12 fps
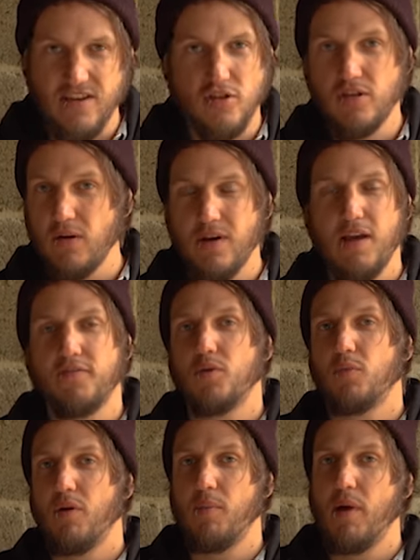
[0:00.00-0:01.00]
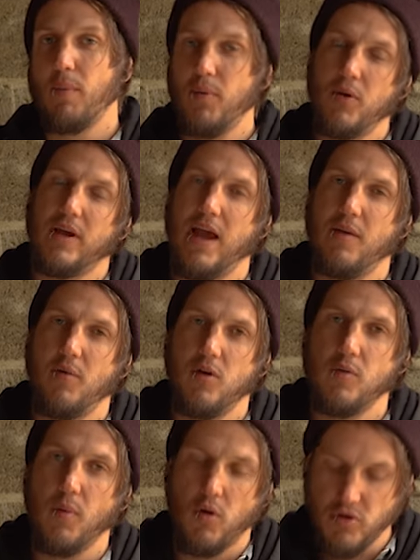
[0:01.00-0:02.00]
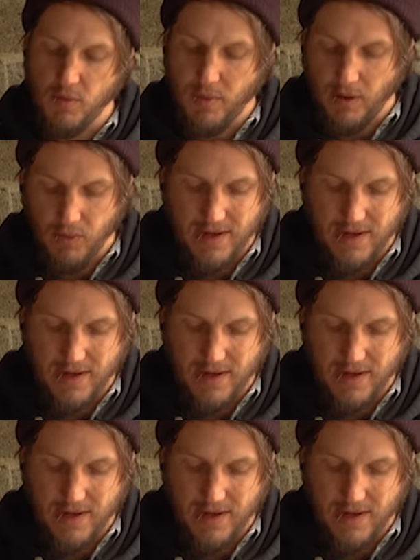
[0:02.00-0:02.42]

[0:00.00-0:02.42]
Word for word: You don't have to worry about putting a hammer loop on your belt.